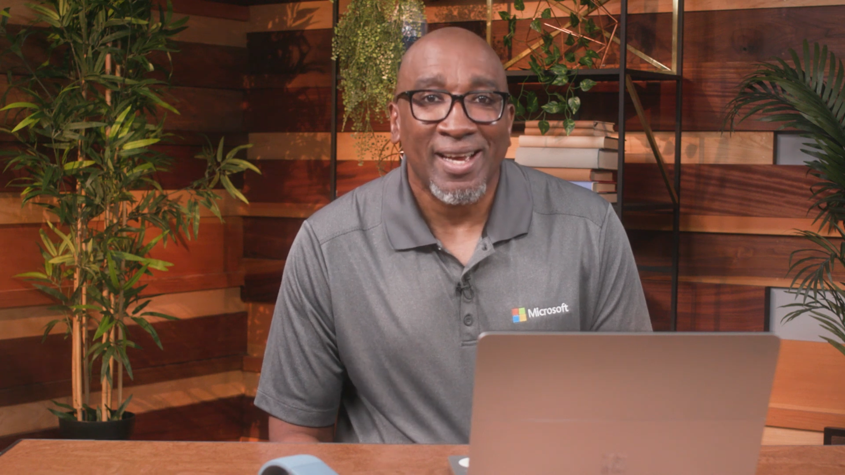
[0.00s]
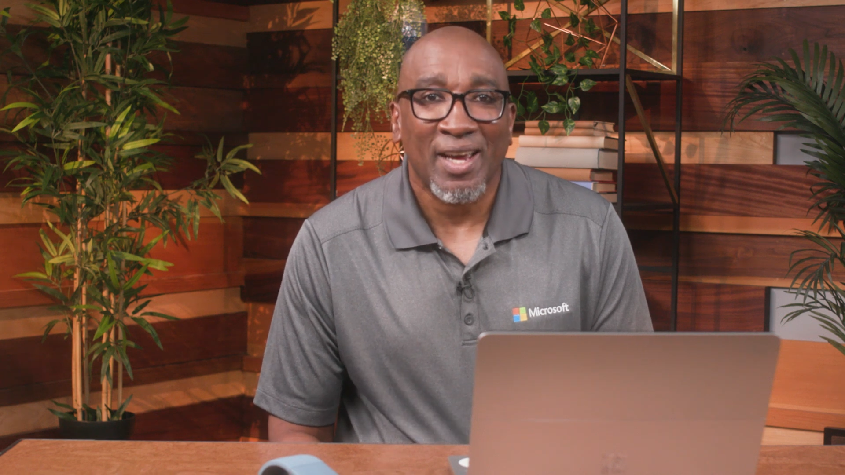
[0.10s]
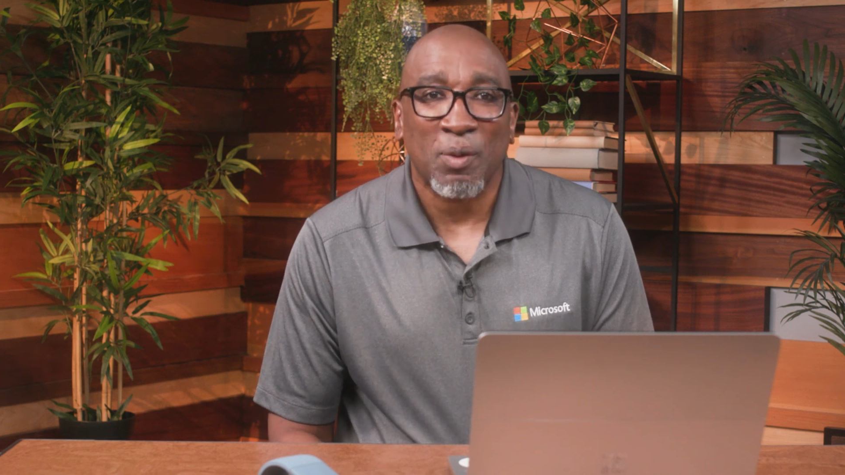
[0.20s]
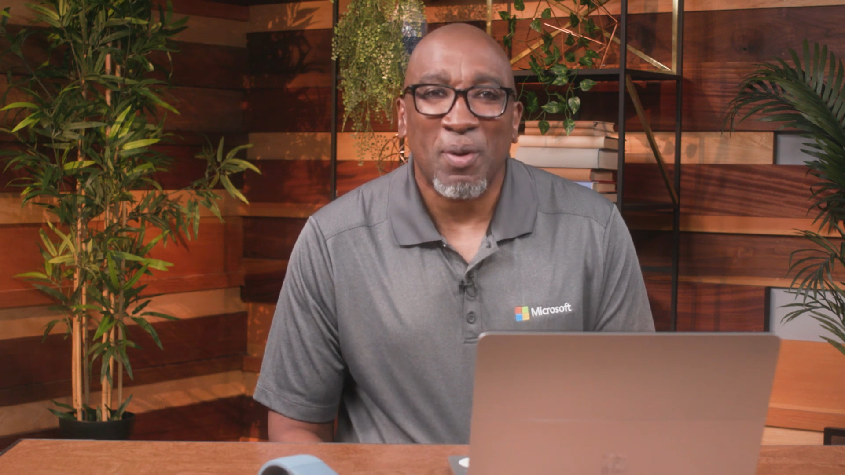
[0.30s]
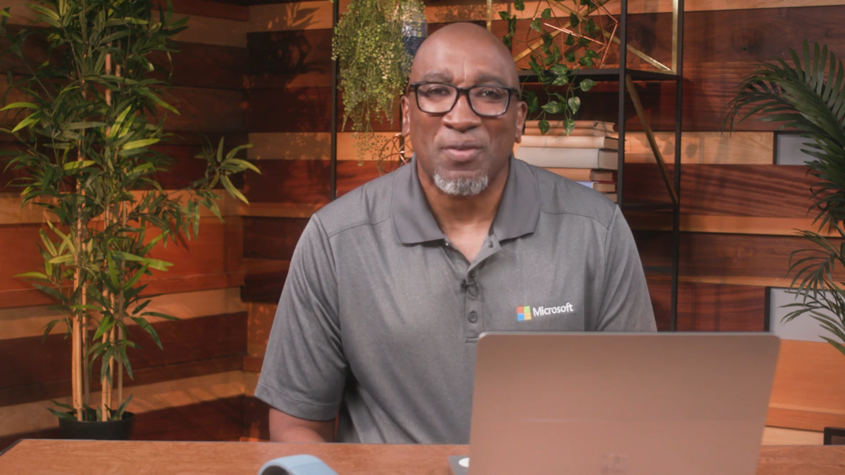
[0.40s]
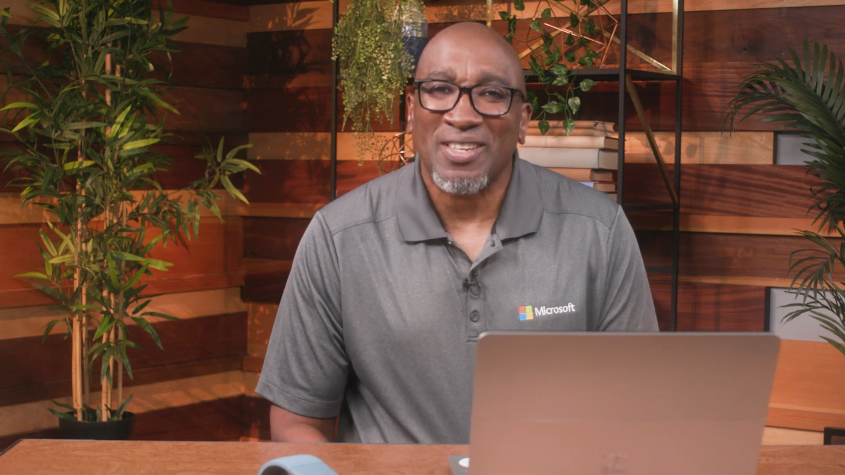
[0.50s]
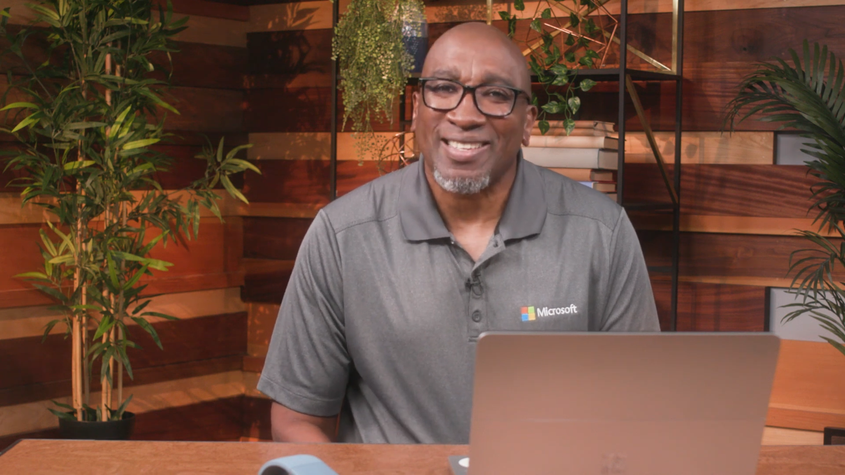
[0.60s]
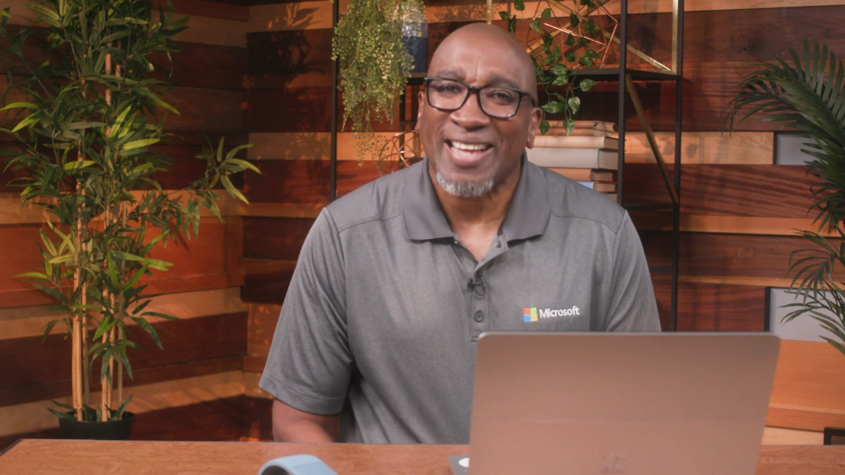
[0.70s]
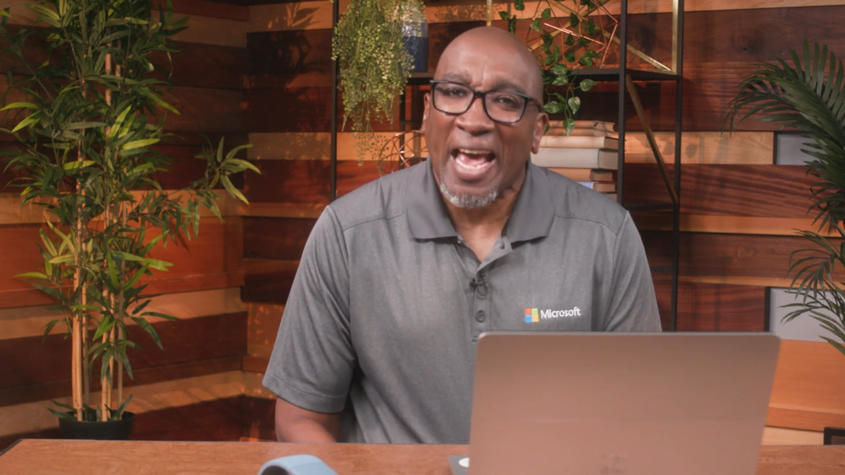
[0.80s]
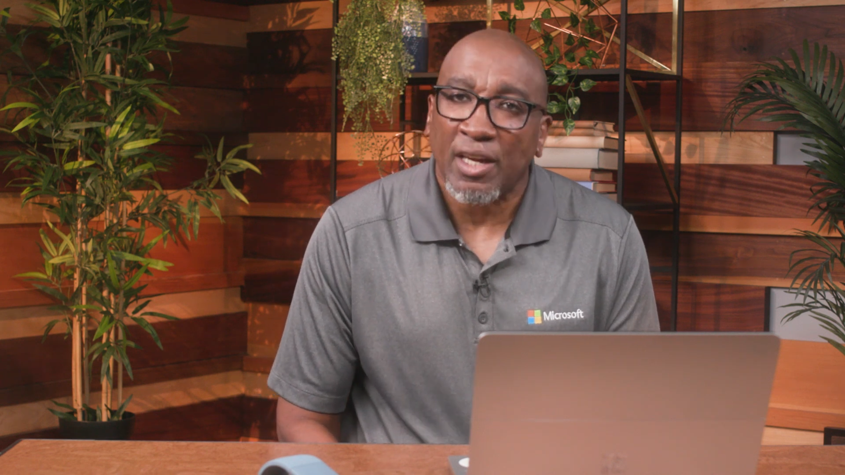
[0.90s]
and compared the
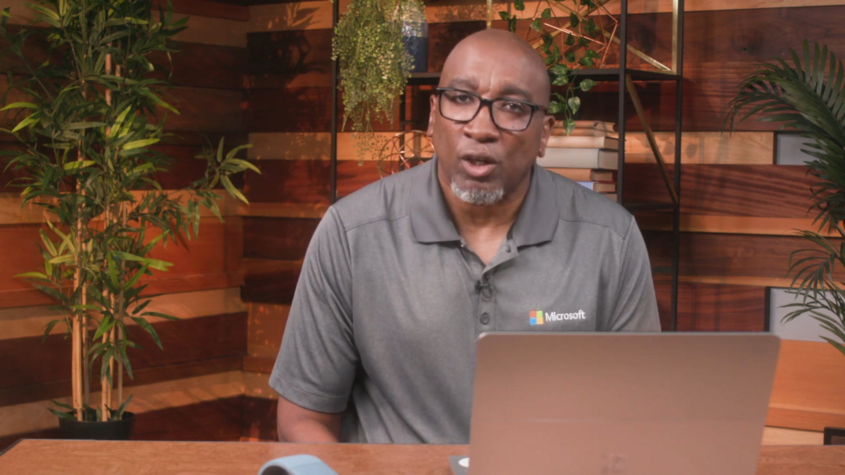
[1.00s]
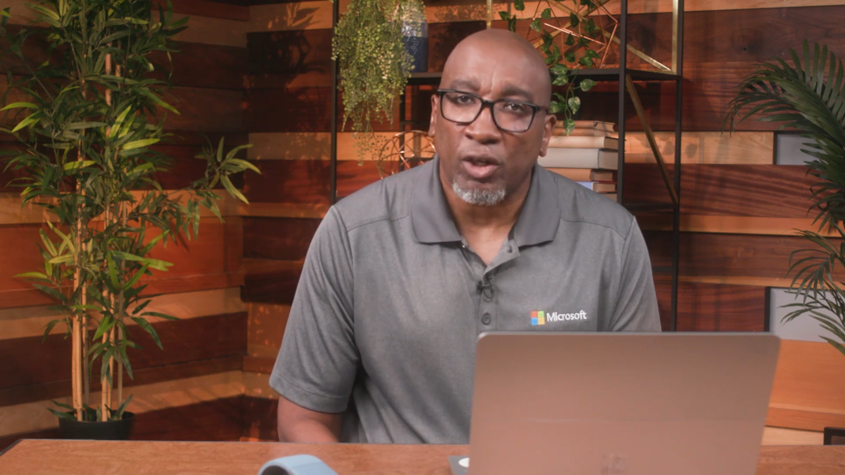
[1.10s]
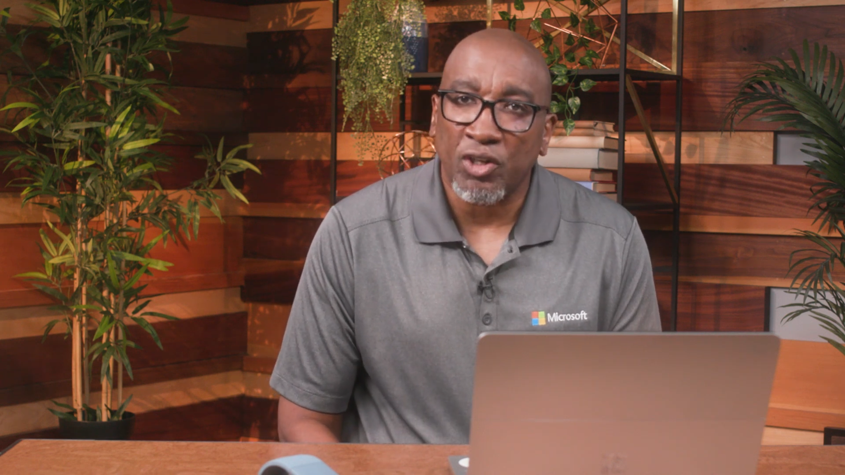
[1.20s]
standalone